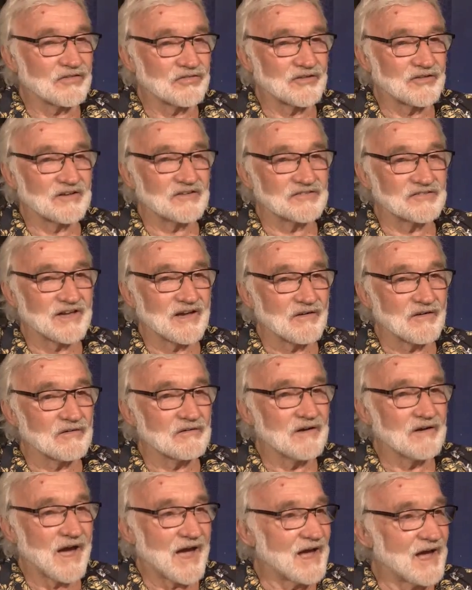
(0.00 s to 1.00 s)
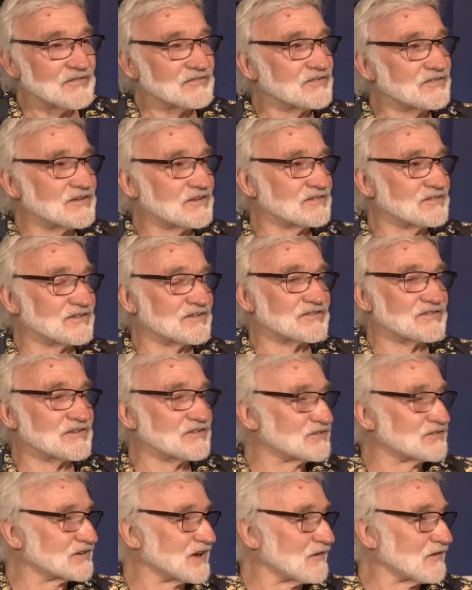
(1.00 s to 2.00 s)
at the things our
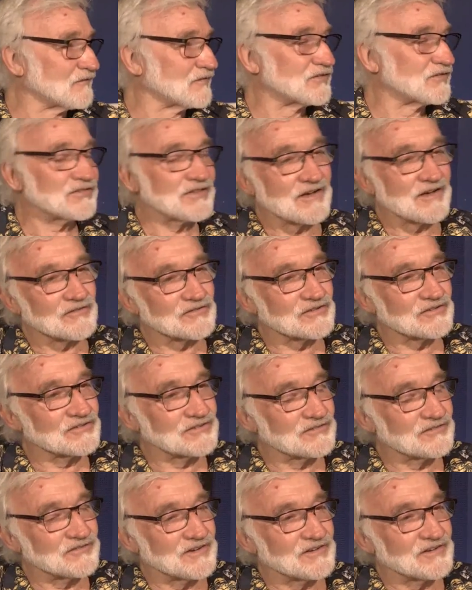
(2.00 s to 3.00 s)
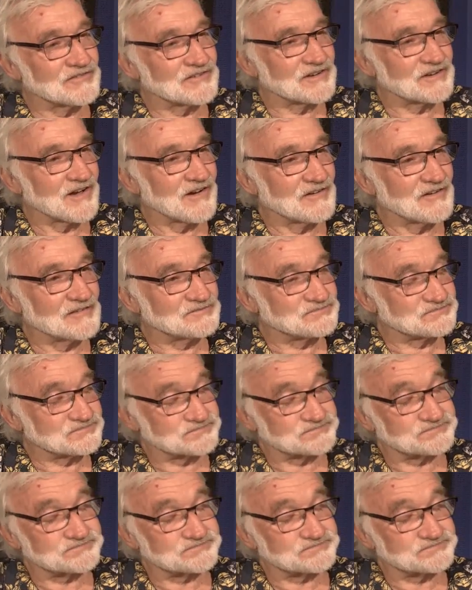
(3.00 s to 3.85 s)
ancestors discovered thousands of years ago.